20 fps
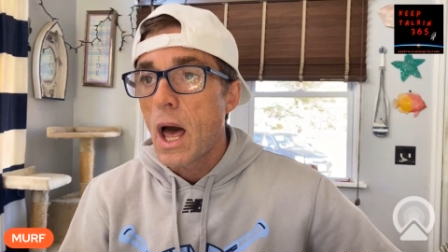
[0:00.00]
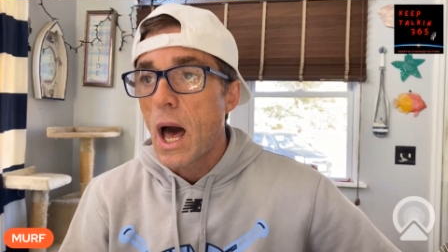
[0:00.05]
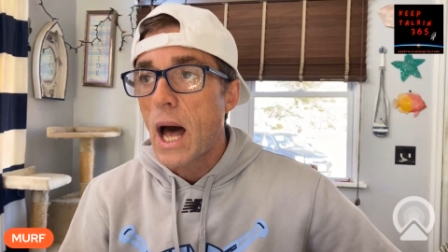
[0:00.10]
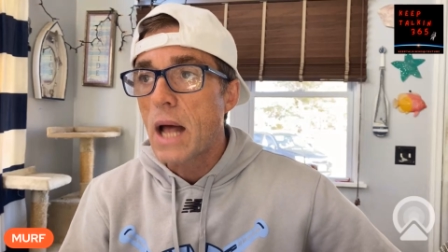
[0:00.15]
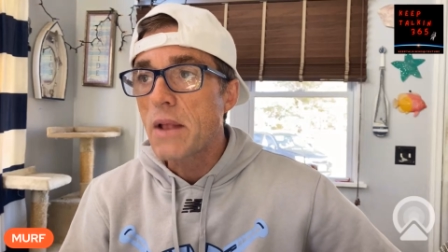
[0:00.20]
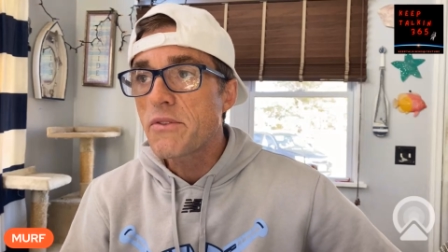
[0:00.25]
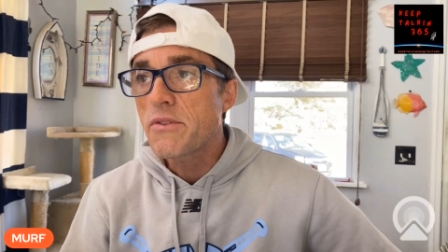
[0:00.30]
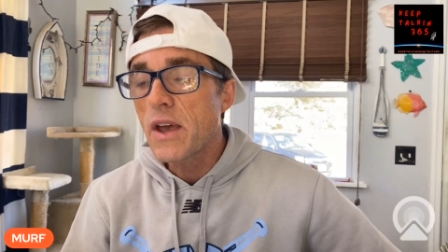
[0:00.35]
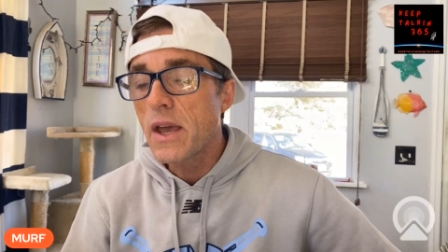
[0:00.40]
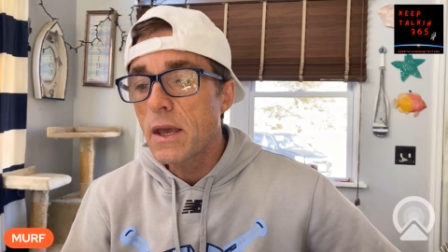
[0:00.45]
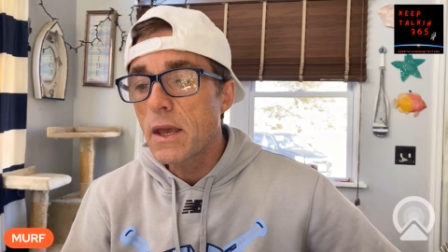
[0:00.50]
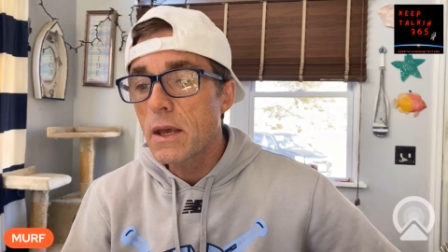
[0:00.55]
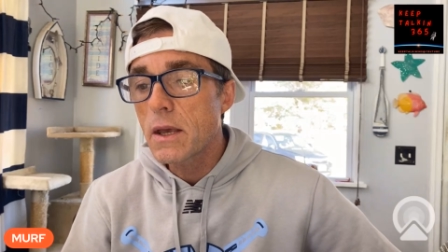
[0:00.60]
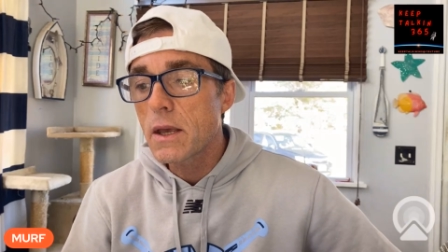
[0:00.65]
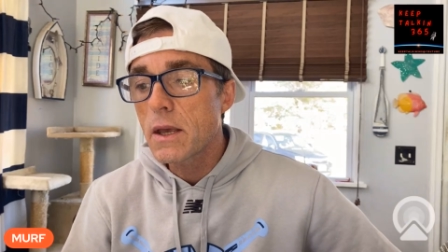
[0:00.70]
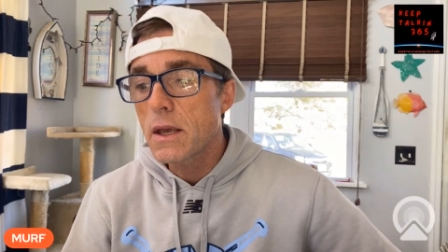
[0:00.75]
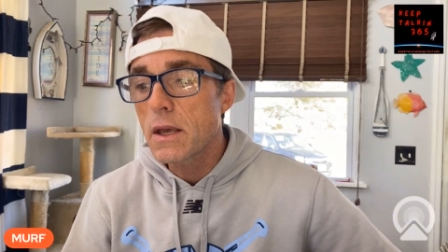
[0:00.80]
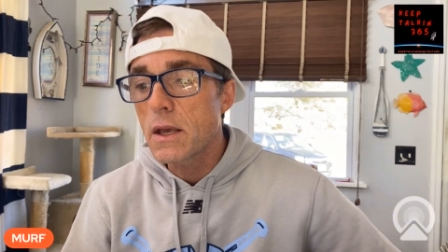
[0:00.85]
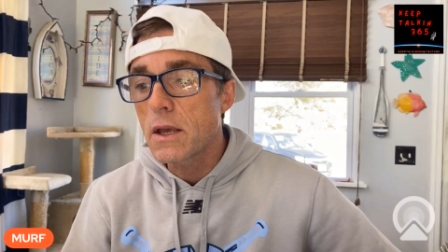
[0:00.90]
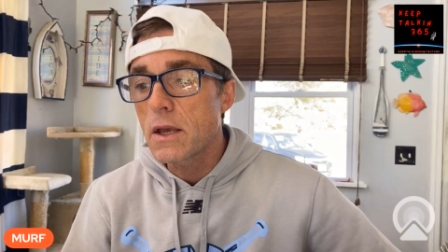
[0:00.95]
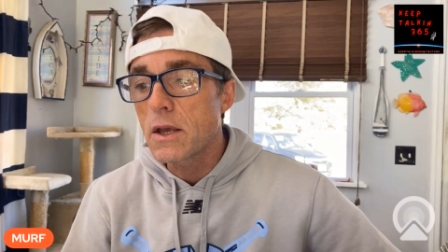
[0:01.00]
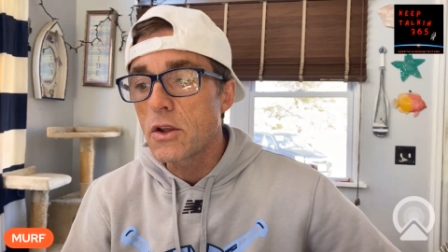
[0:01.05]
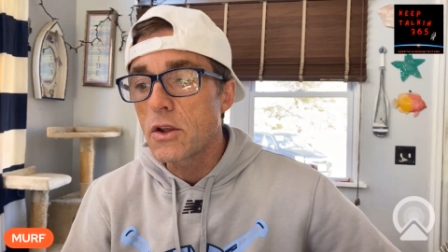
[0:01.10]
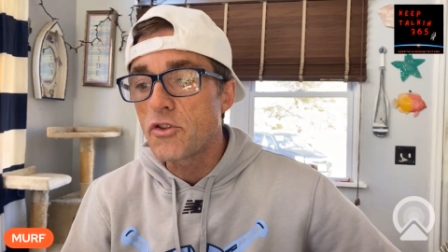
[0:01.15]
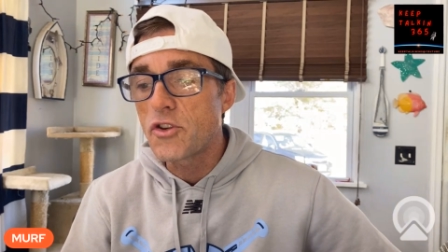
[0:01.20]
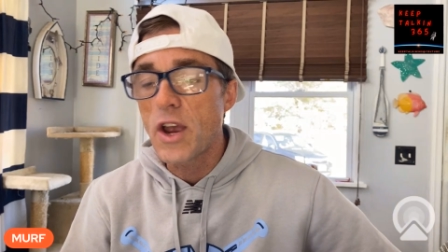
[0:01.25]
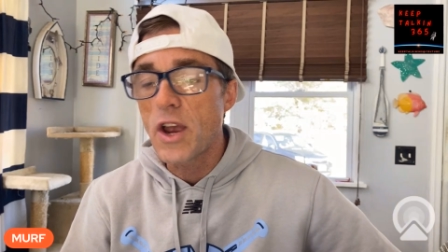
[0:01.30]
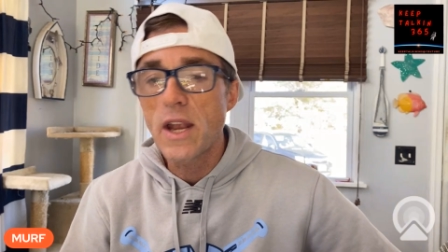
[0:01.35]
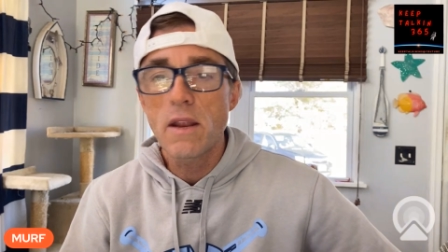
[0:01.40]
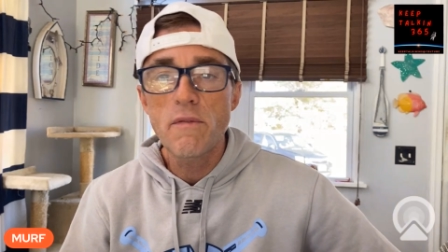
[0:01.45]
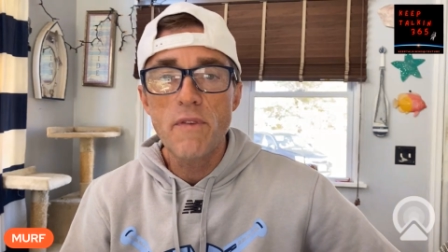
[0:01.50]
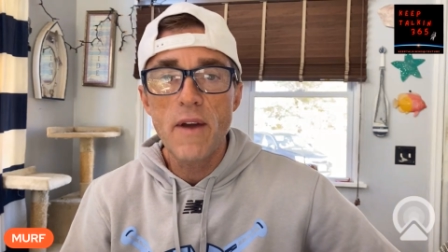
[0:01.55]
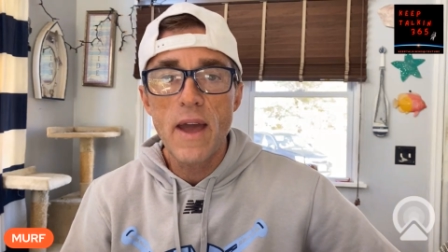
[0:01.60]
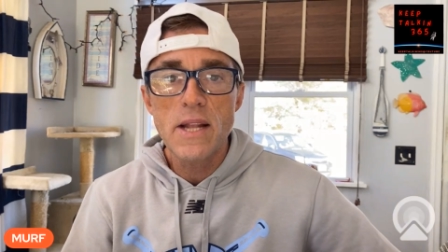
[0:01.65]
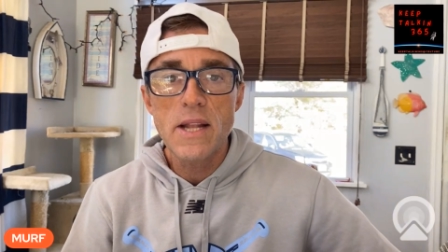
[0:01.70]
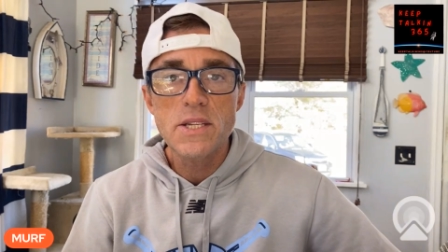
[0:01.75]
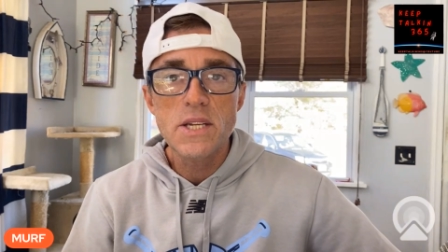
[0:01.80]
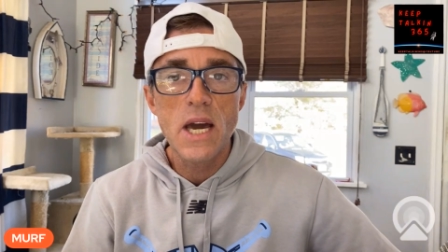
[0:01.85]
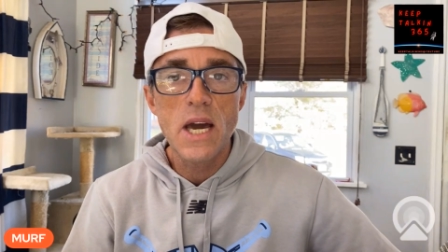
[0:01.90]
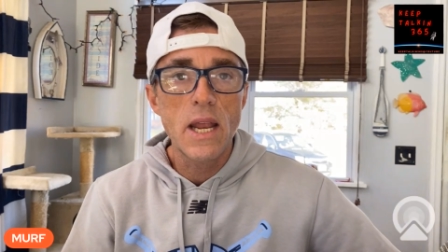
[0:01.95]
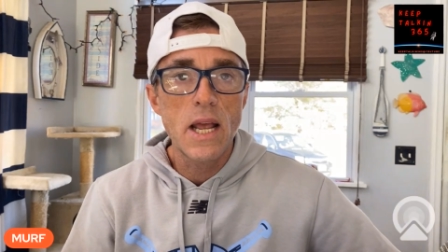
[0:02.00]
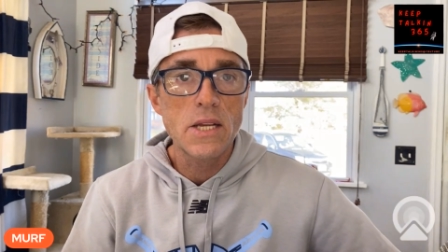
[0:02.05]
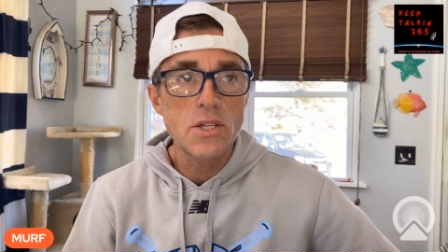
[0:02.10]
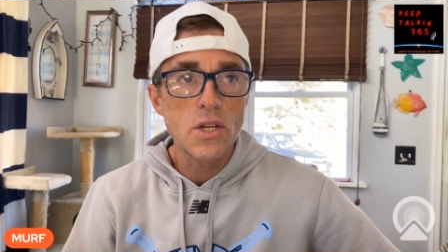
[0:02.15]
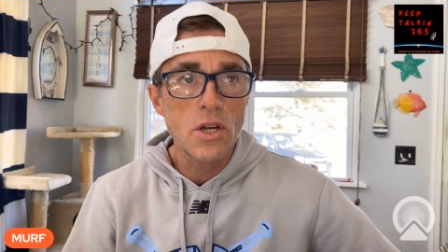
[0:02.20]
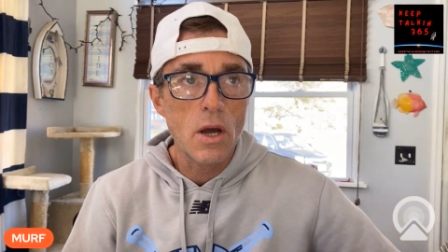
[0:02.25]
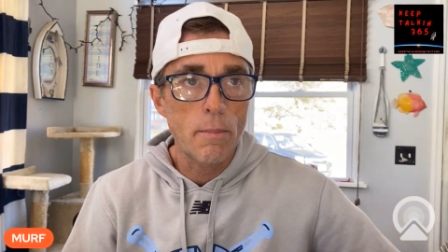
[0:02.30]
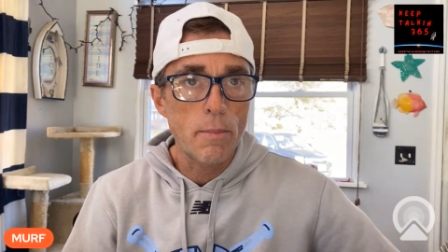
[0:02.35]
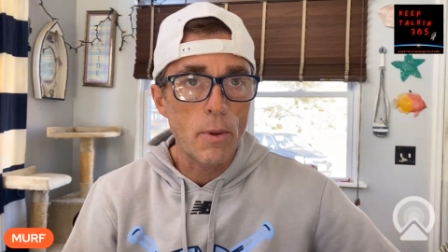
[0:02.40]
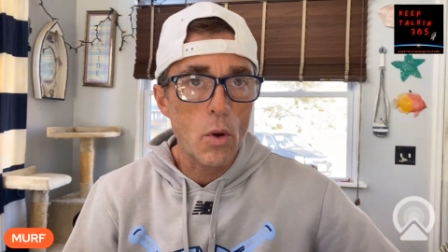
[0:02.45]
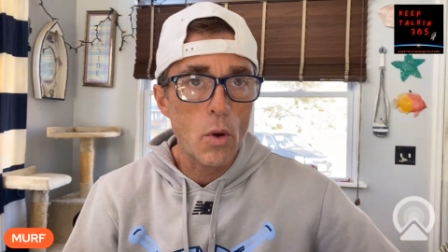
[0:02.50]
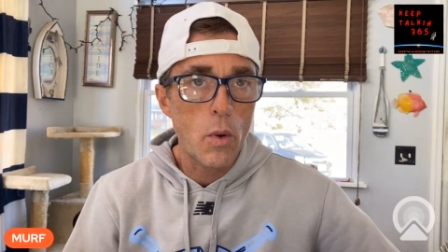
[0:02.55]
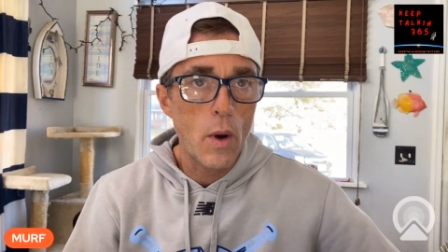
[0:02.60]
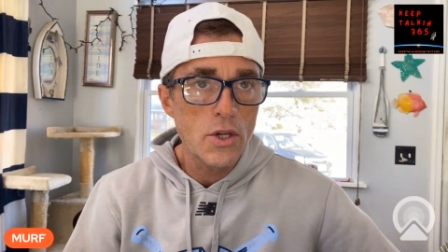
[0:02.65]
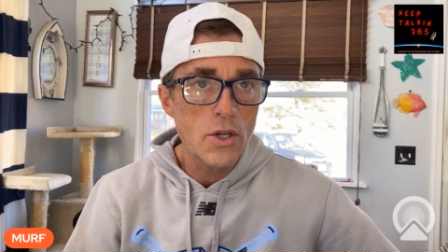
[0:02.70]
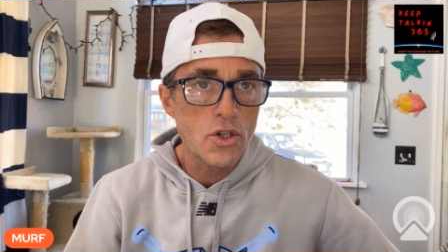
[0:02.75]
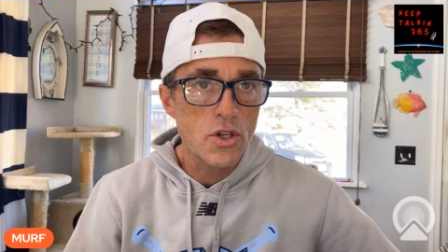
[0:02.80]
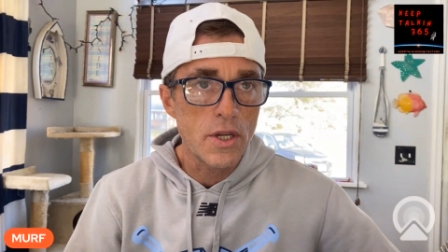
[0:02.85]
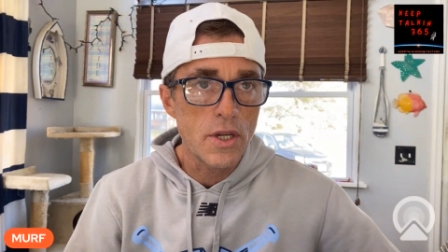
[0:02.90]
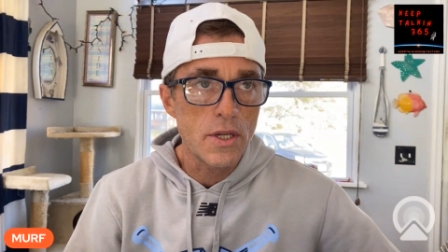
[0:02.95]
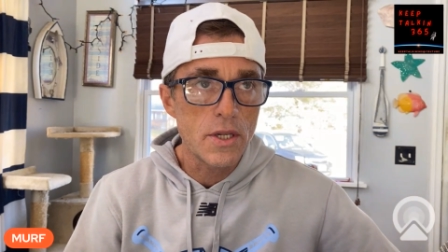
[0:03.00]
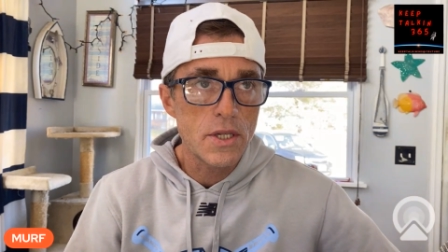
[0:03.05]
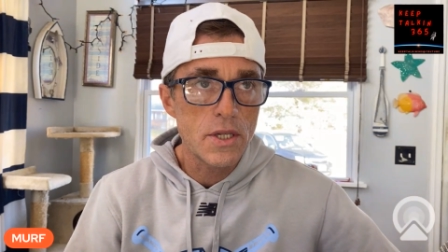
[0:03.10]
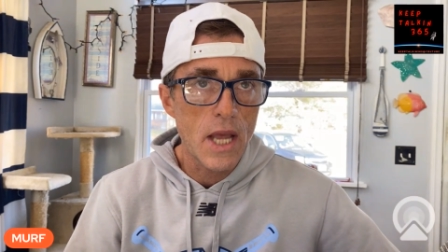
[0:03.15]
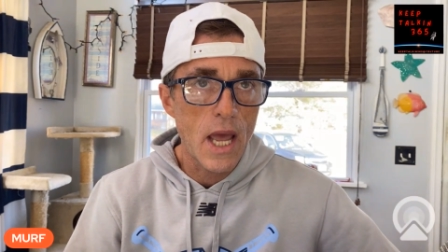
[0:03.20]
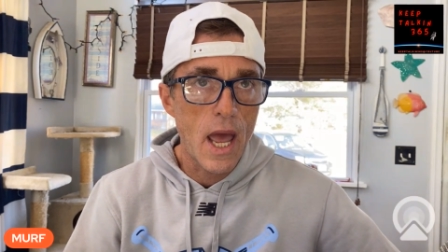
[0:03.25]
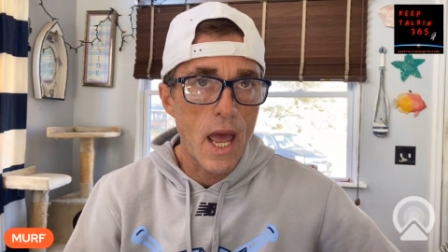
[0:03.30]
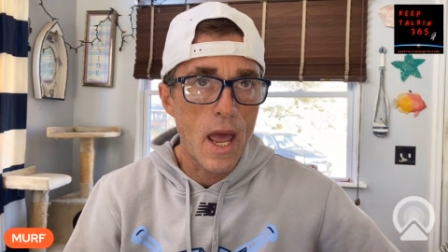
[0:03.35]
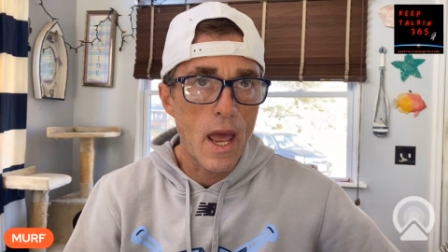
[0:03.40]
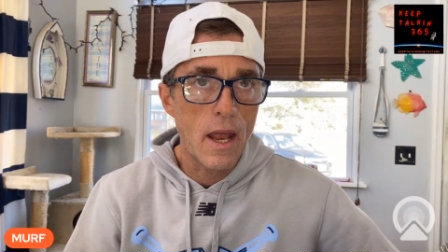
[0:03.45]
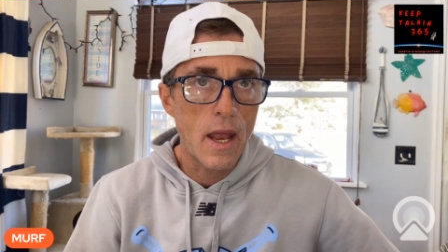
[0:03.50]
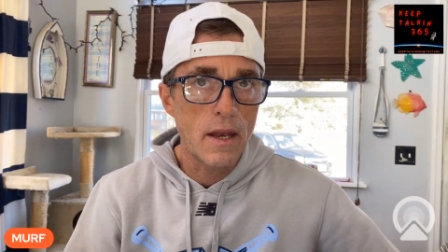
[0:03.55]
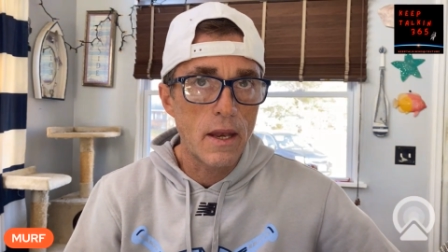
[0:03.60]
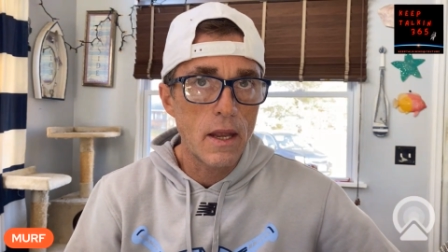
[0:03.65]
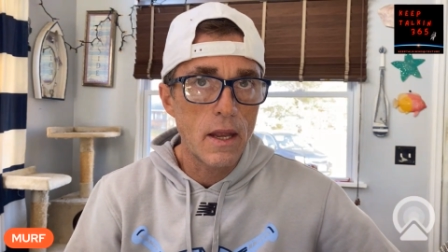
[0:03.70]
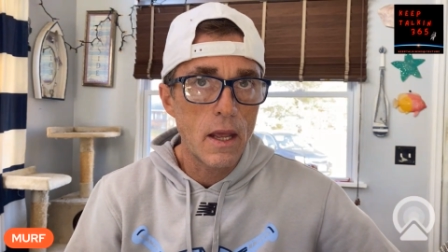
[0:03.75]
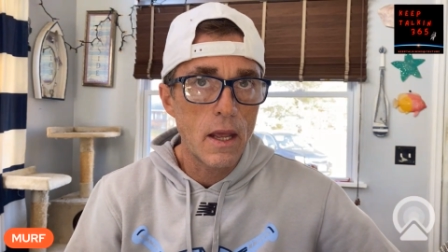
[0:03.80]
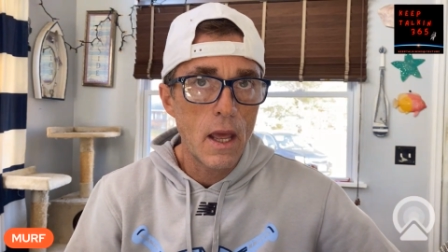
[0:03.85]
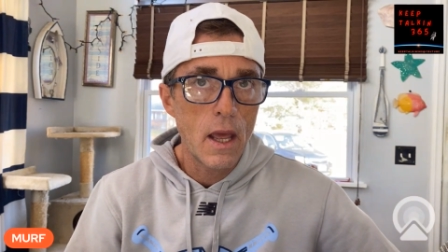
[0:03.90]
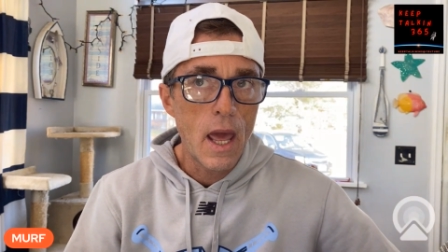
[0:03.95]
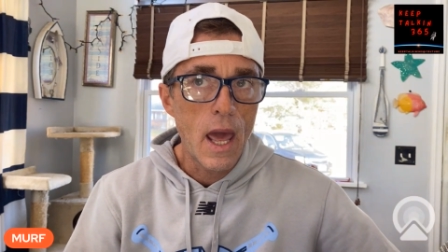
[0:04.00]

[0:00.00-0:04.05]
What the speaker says: I'll tell you, JD Vance got asked a couple of questions, and